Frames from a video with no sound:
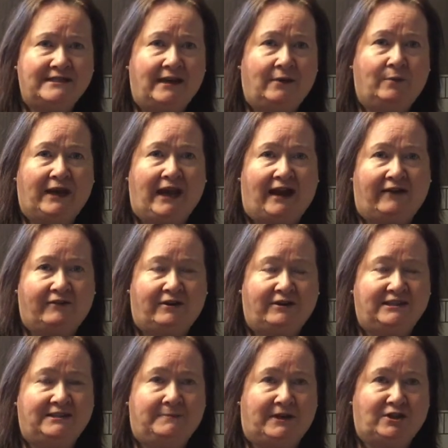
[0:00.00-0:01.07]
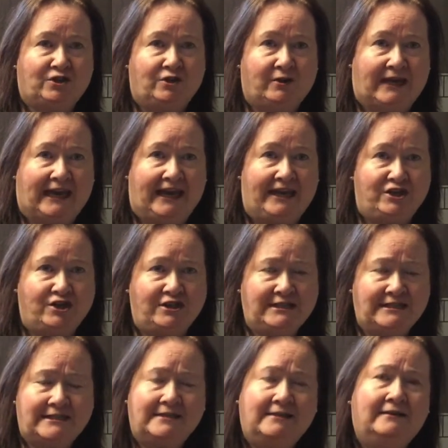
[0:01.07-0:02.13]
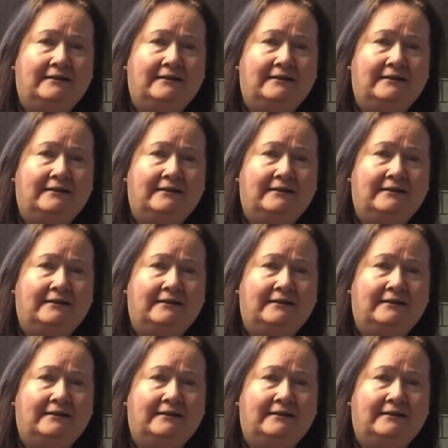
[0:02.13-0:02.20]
and we have it on special occasions.